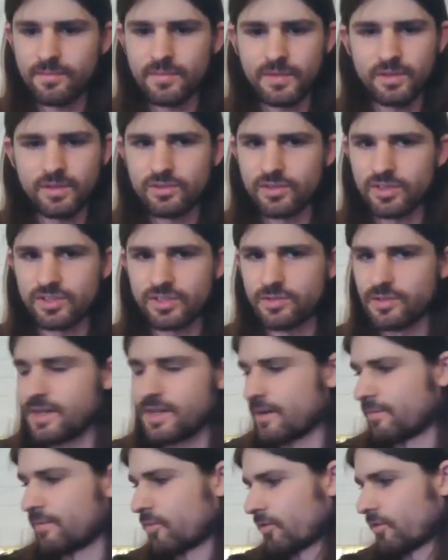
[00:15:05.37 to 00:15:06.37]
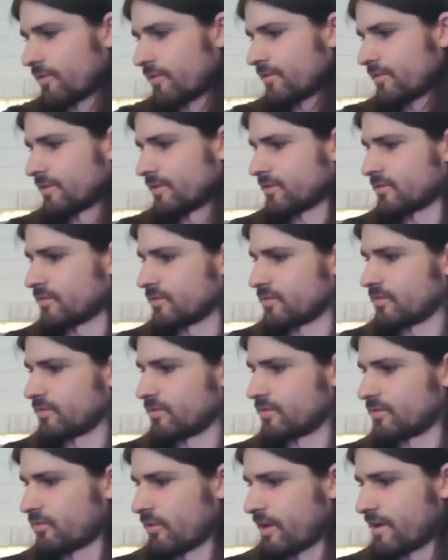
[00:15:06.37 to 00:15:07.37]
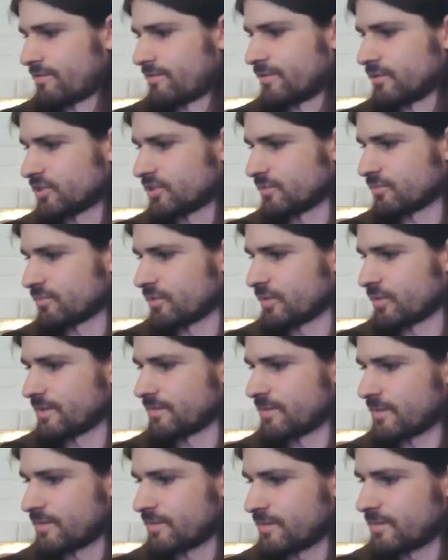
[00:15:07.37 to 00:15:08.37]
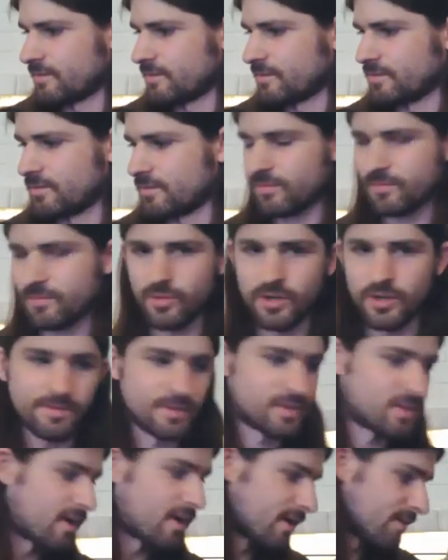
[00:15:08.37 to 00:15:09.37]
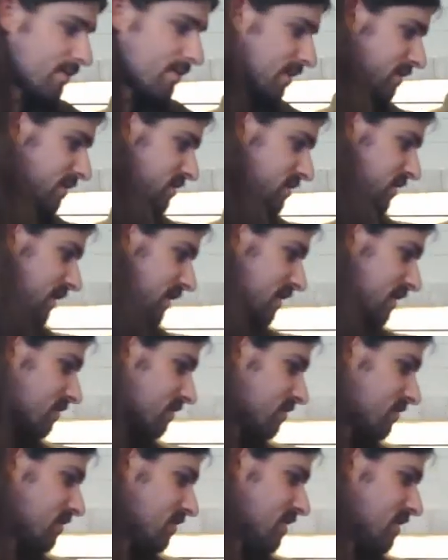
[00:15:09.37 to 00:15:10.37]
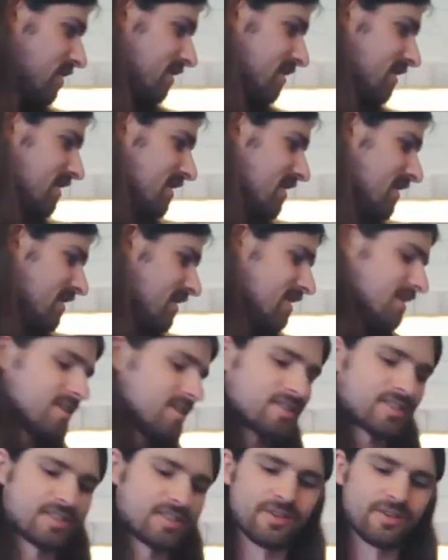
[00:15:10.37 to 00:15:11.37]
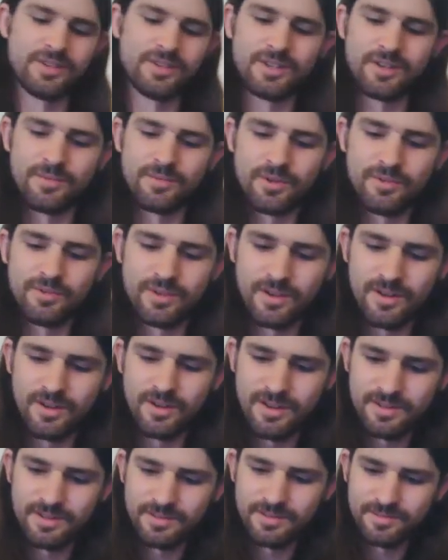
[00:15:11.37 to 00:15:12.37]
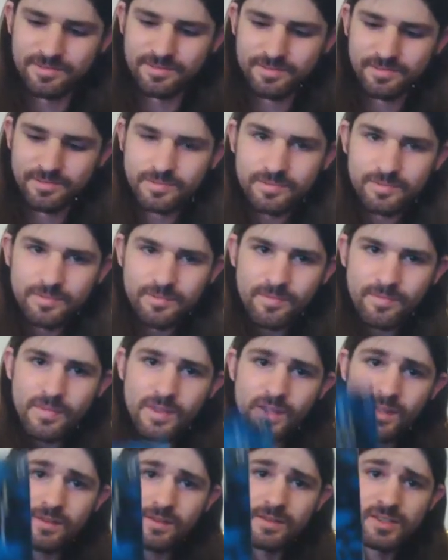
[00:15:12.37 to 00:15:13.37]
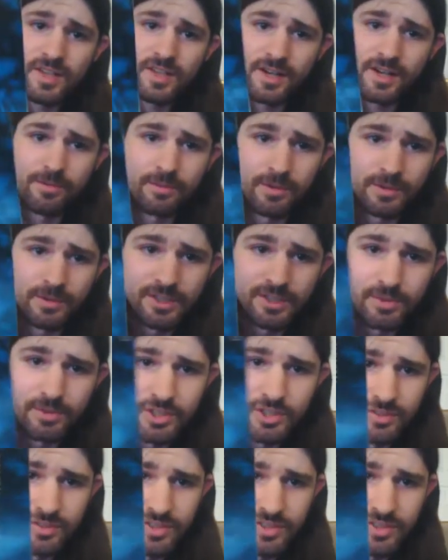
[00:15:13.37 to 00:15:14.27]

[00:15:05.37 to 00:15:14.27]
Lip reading: Just, yeah, more of the great fusion playing that we're going to be talking about in a second. So, you know, moving on, second release with Jonas